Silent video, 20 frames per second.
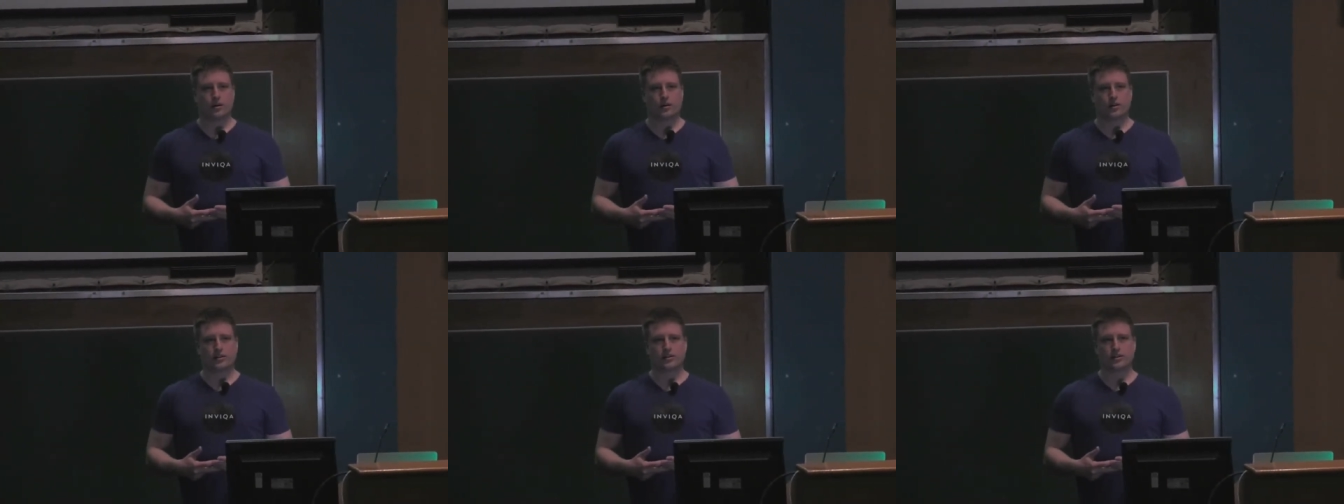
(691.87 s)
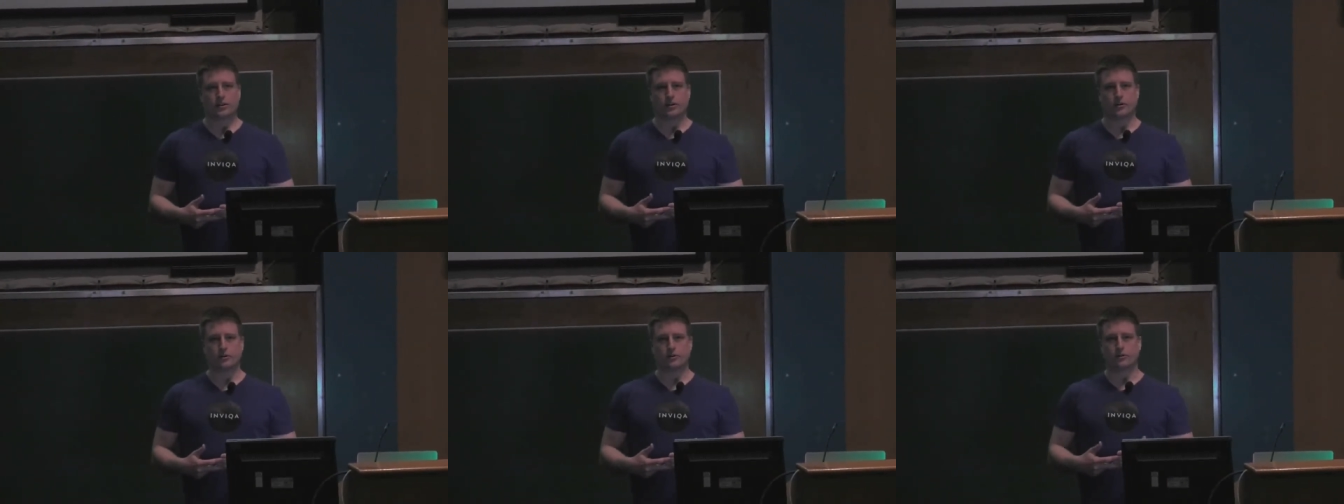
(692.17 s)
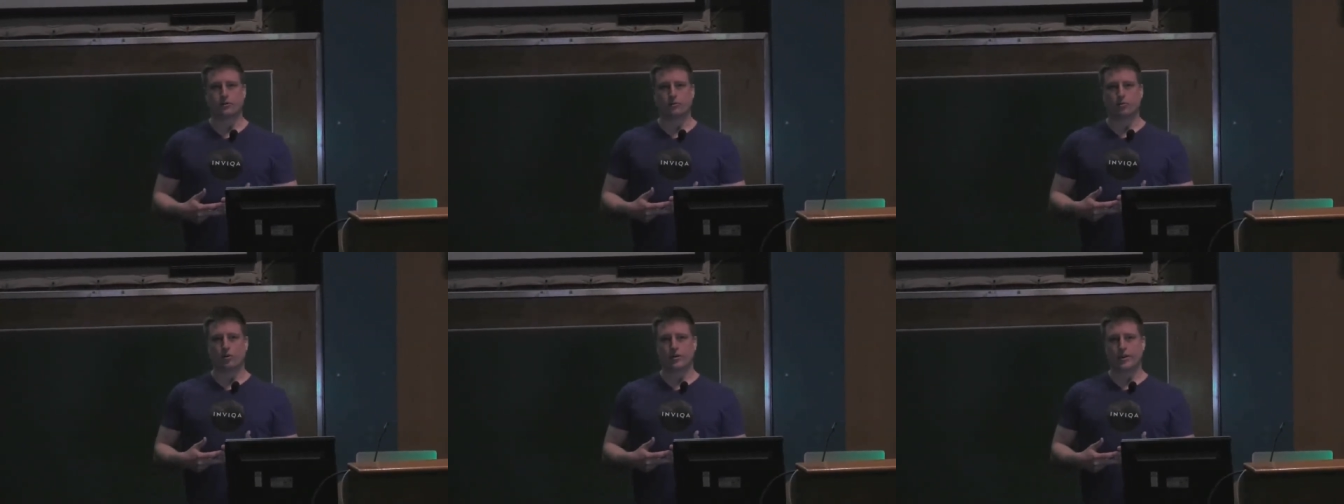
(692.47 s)

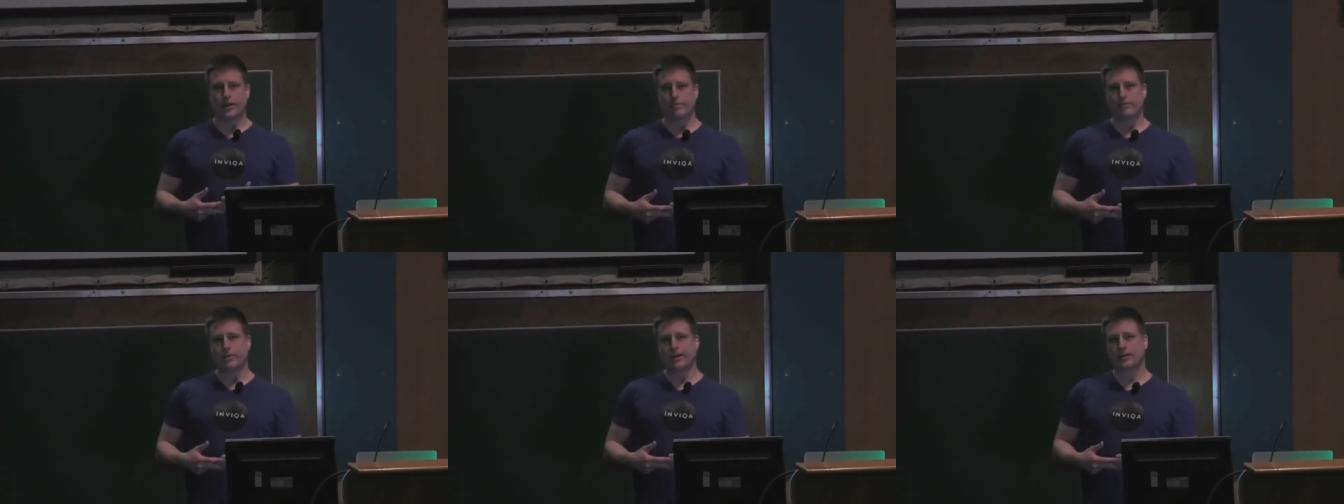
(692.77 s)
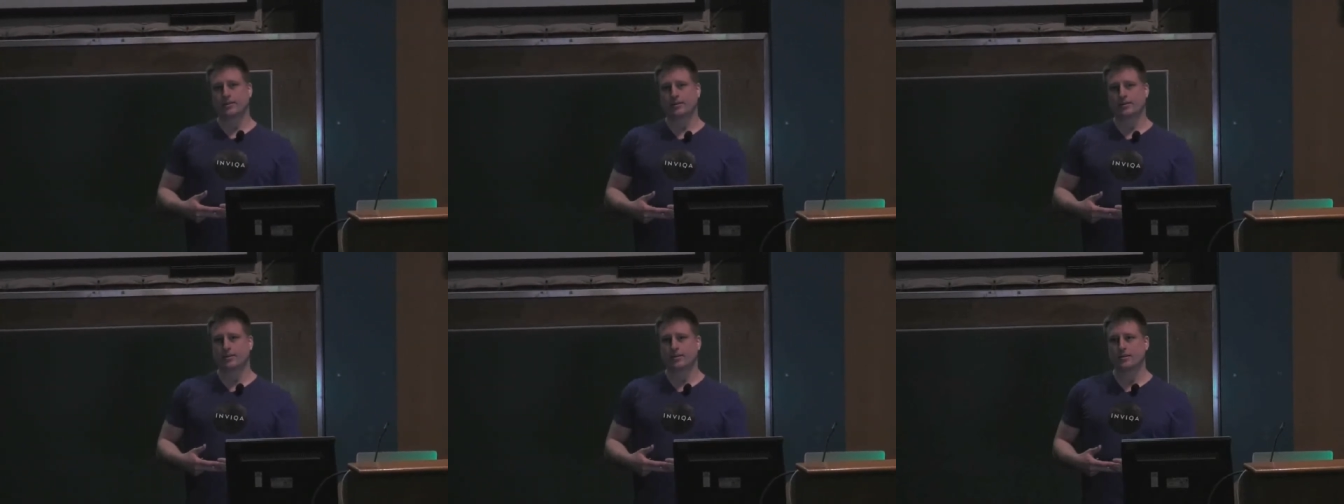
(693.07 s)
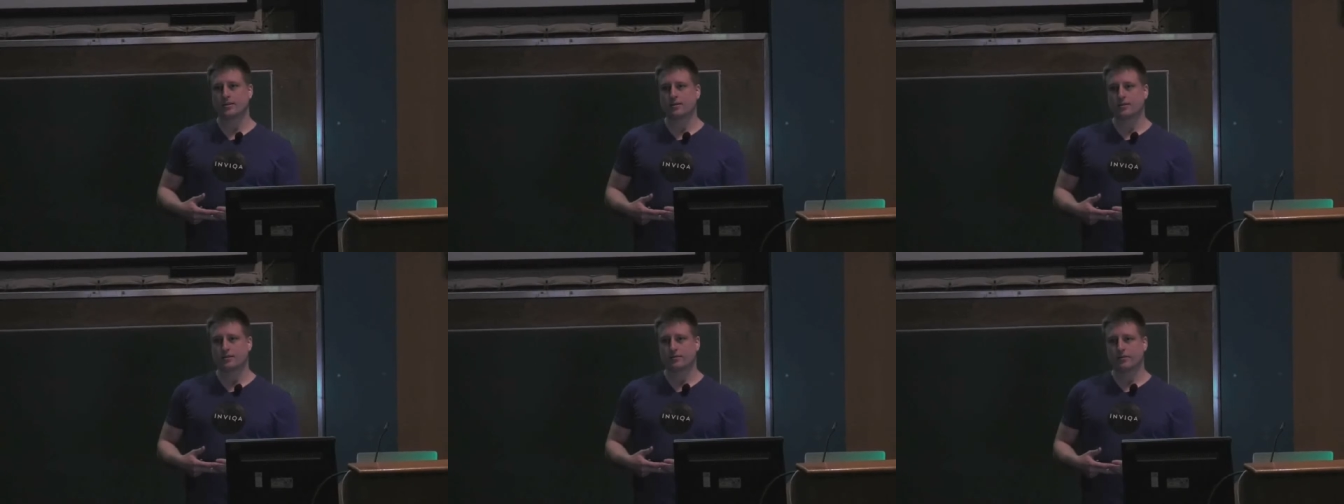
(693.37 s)
So what that means
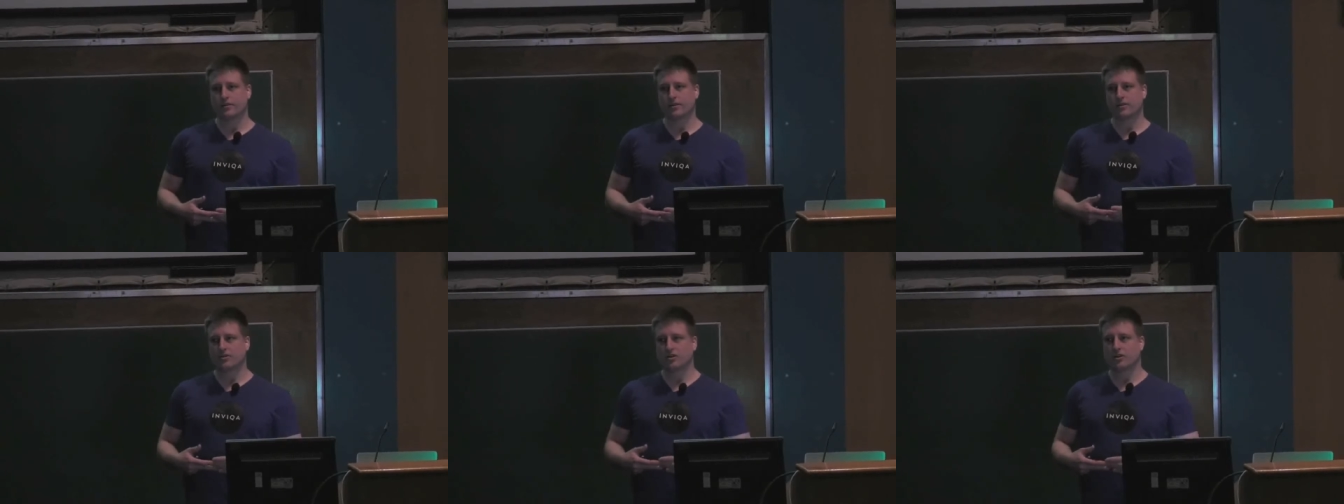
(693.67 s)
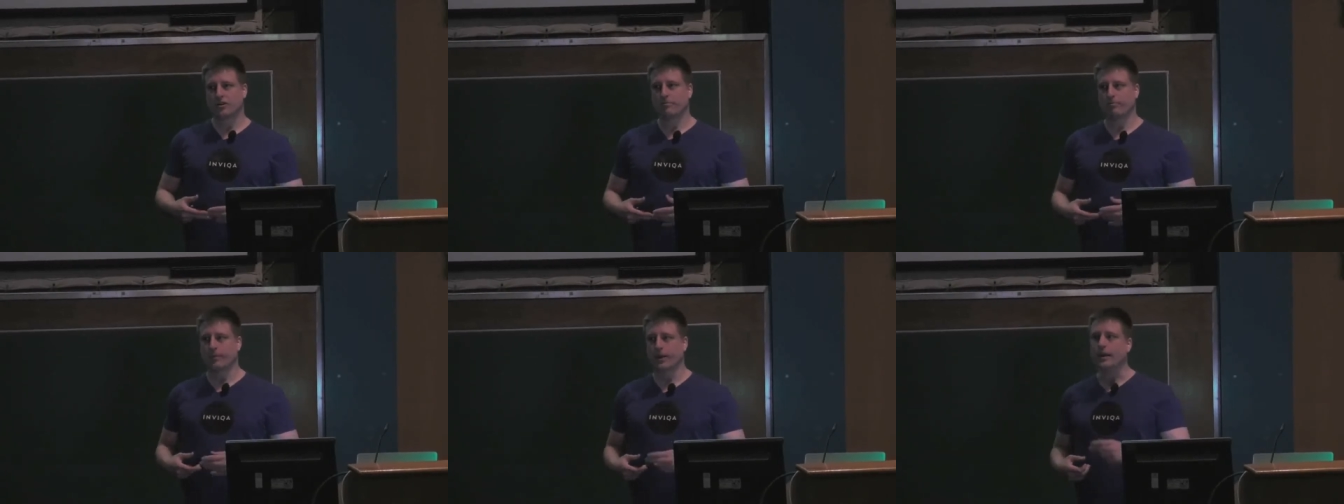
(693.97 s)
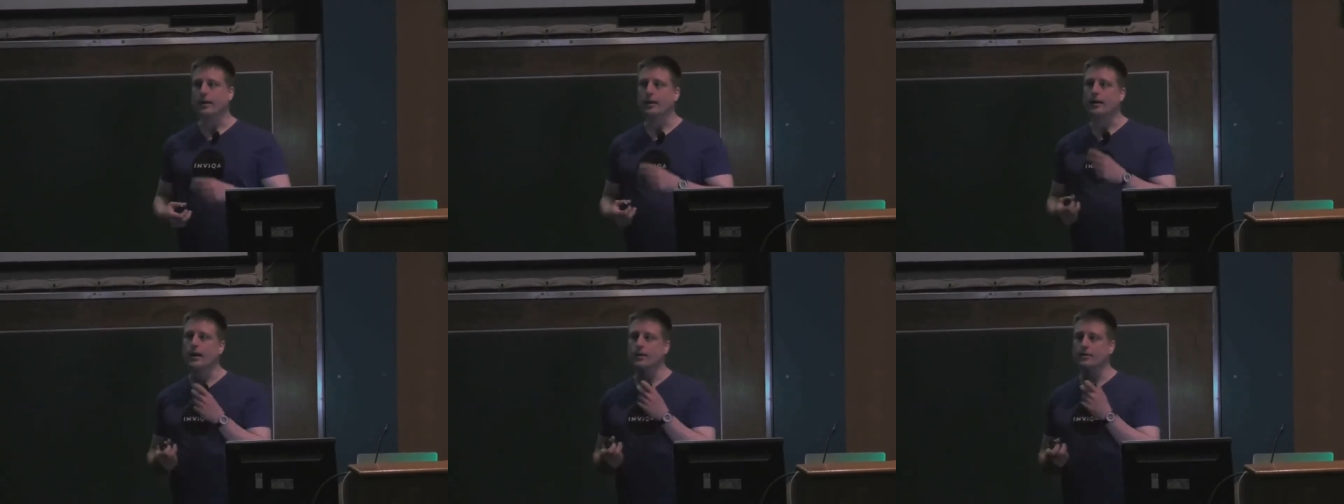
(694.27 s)
is, for the time being,